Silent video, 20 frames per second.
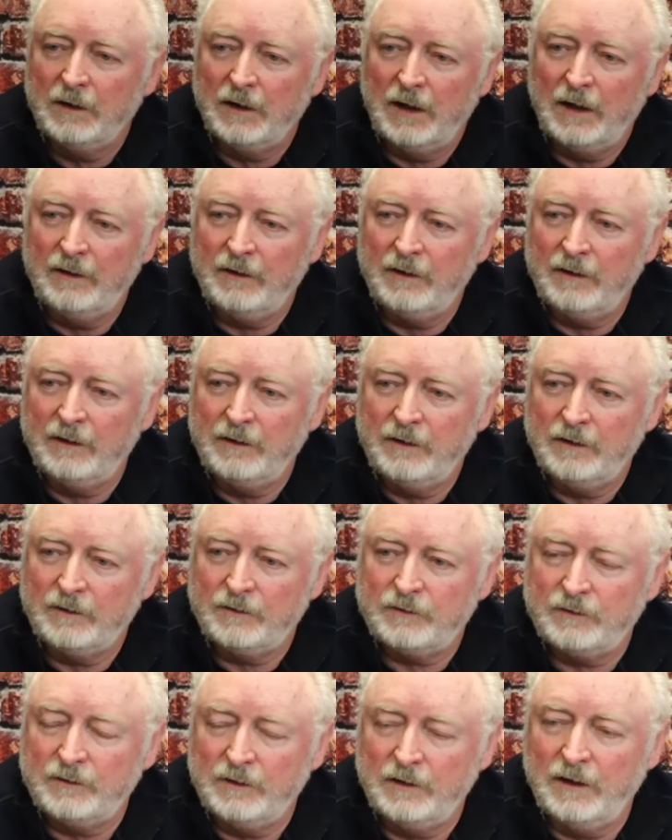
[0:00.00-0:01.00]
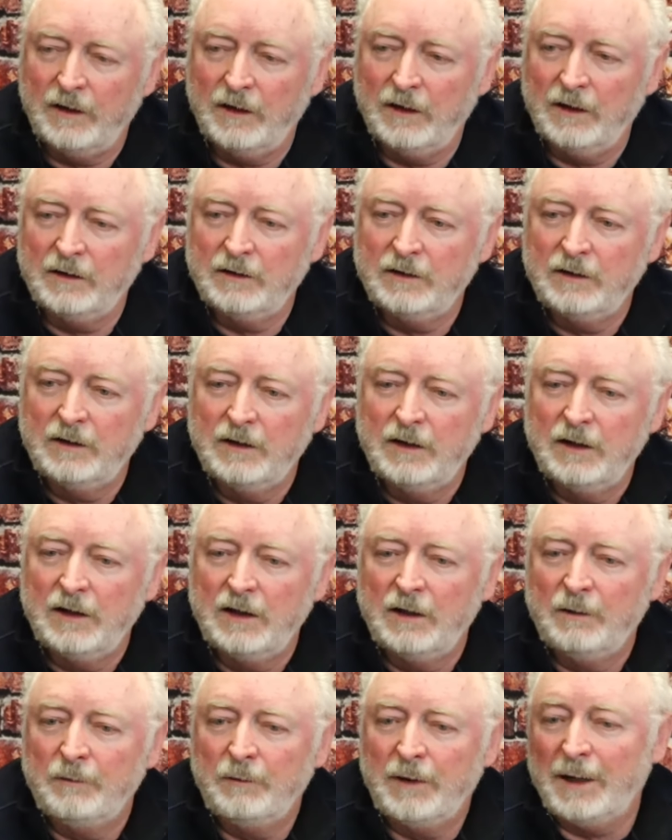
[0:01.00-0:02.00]
I, this uh,
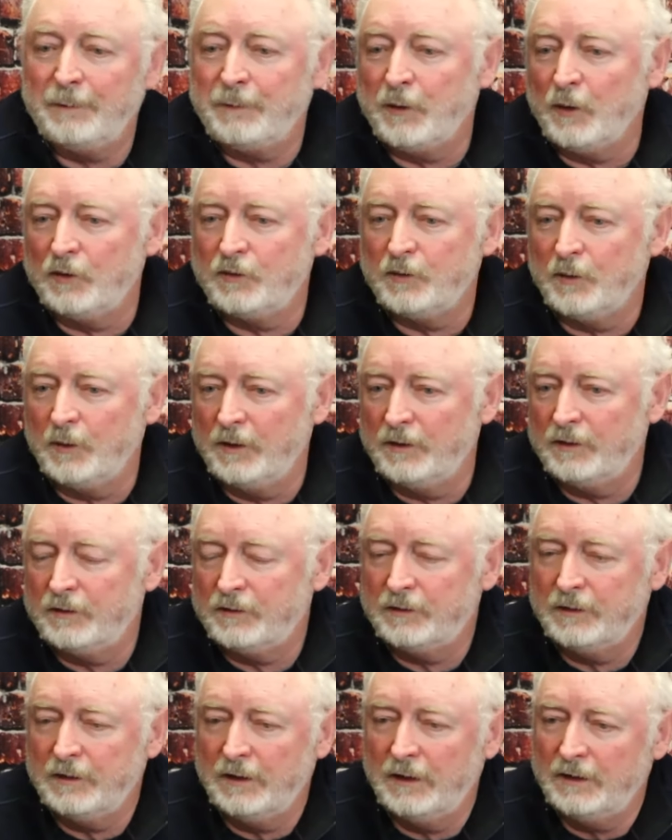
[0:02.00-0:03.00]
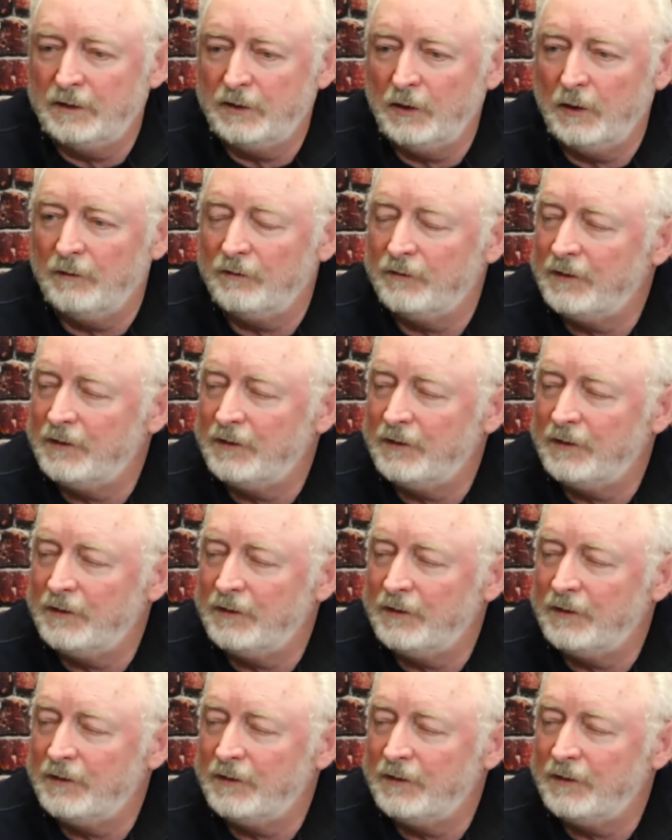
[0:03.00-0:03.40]
my approach was: Do you have